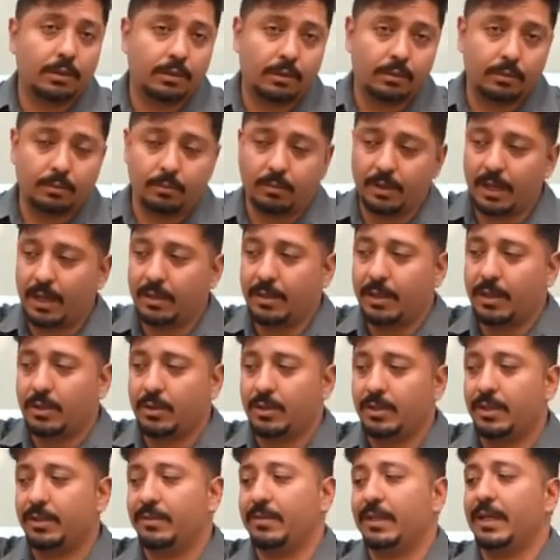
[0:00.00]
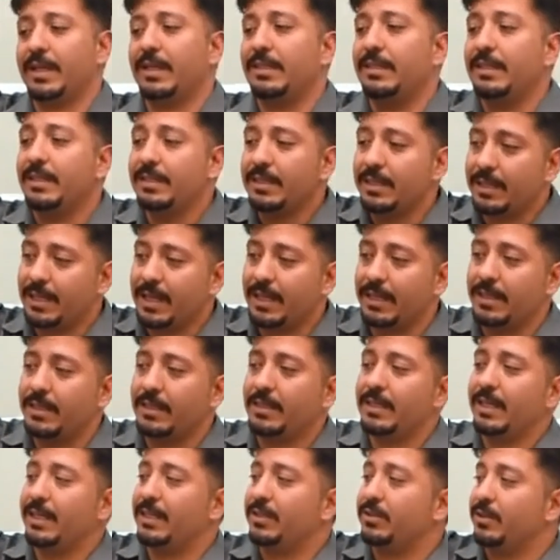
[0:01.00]
Maybe your device is an
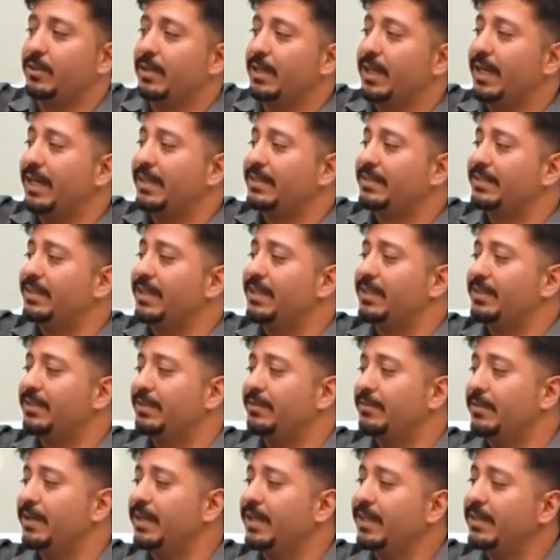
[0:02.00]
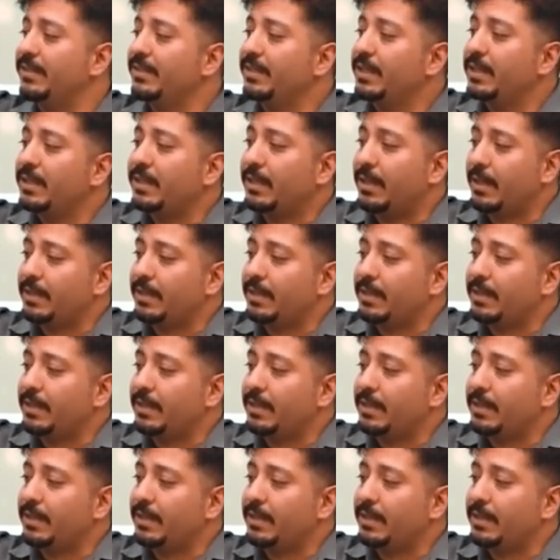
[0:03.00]
8-stage or 9-stage device.